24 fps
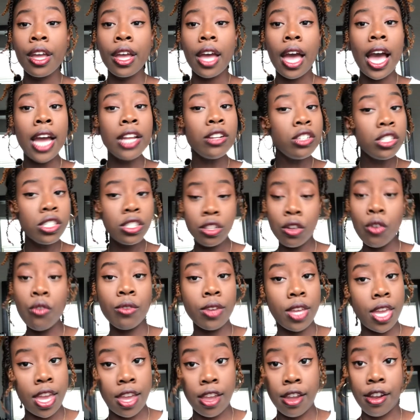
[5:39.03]
I just don't
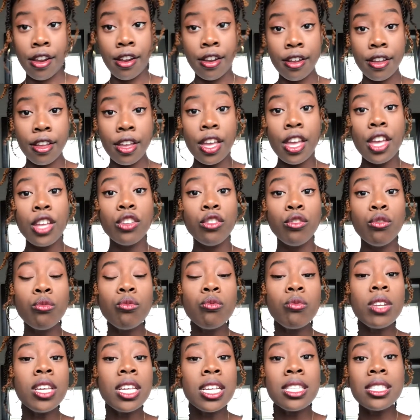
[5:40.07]
care. You
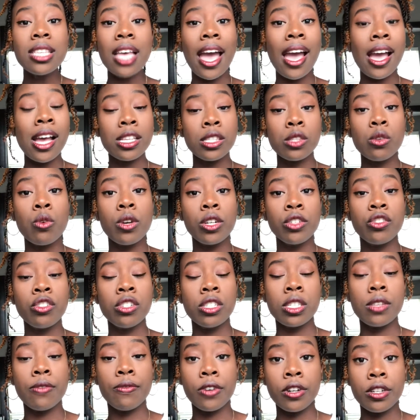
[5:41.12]
need to ask questions
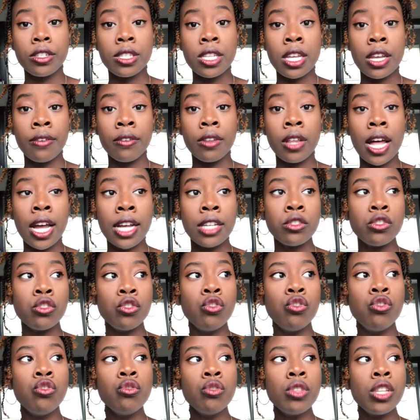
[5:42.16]
the first day of class.
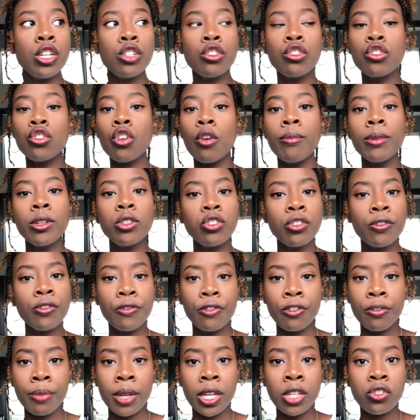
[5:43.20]
There's so much
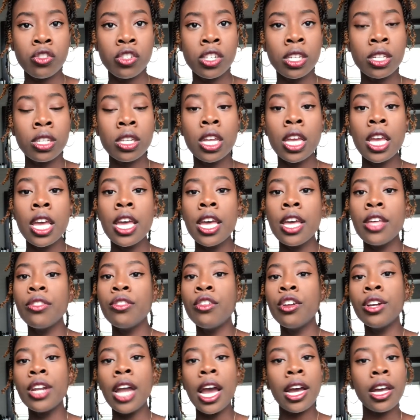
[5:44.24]
information, they're
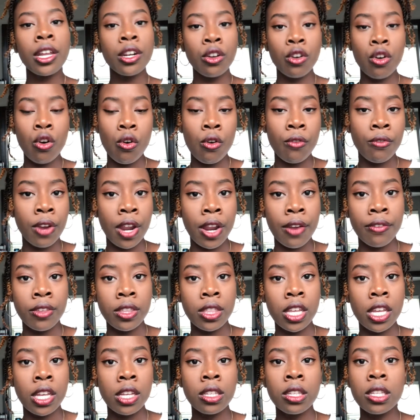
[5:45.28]
not going to go over
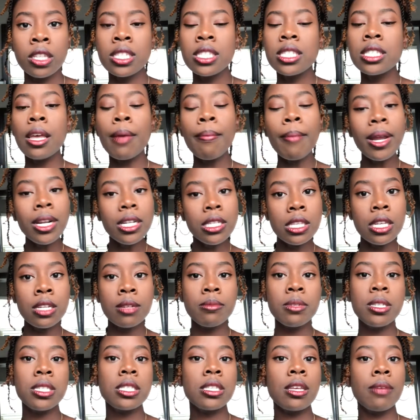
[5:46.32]
everything. Somebody's going to
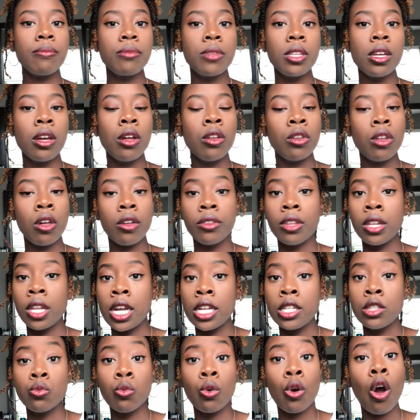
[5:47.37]
miss something along the lines.
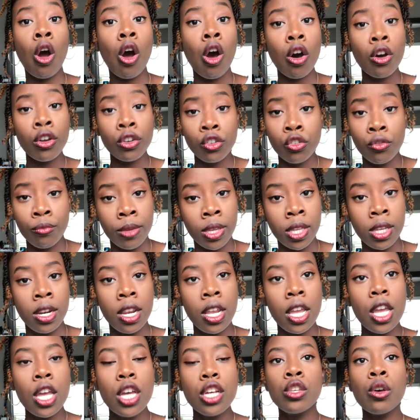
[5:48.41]
We're all human.
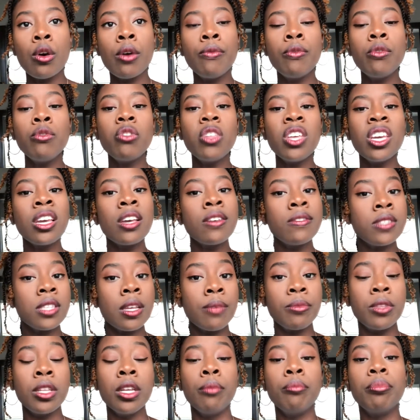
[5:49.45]
So if you think of
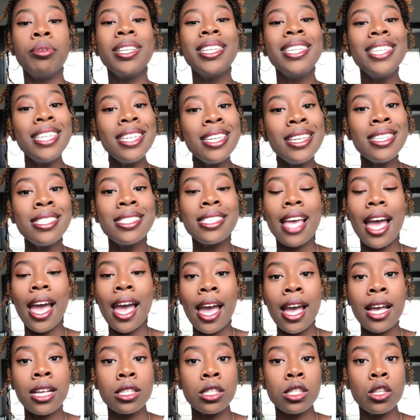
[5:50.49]
something, please
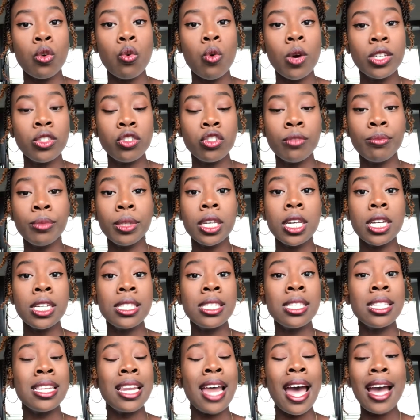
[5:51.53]
ask the question, because
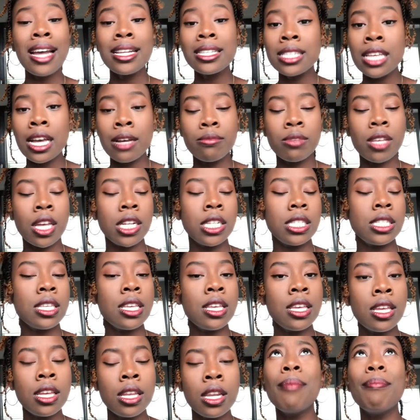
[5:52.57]
9 times out of 10,
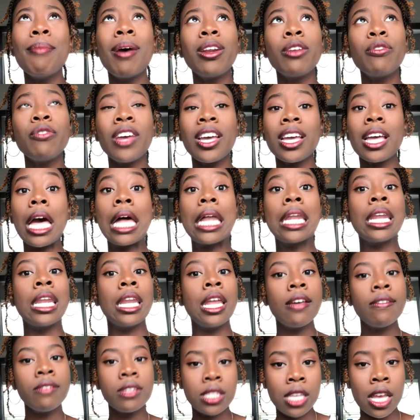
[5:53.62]
matter of fact,
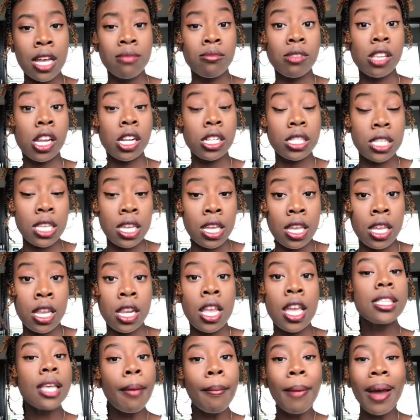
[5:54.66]
11 times out of 10,
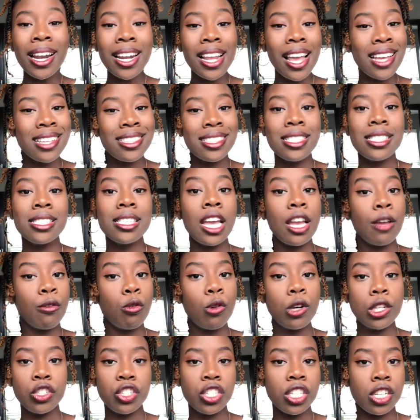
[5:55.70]
somebody has the same
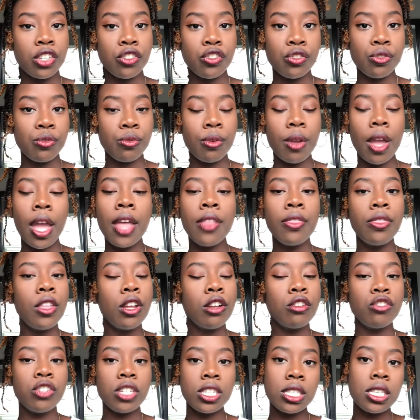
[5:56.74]
question as you, and they're
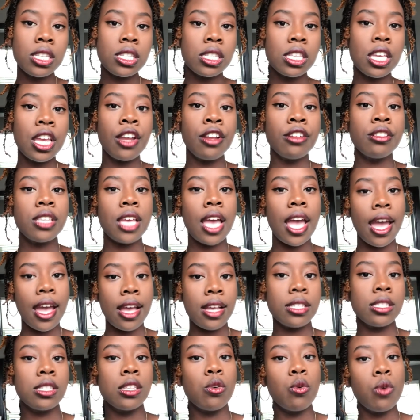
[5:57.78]
just as scared to
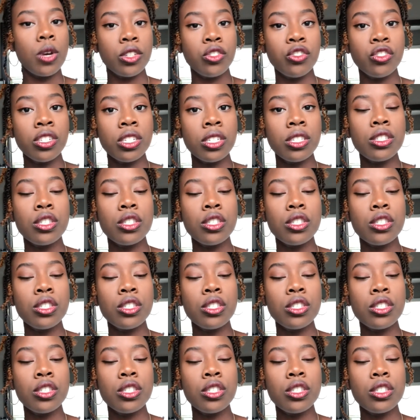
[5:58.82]
ask the question.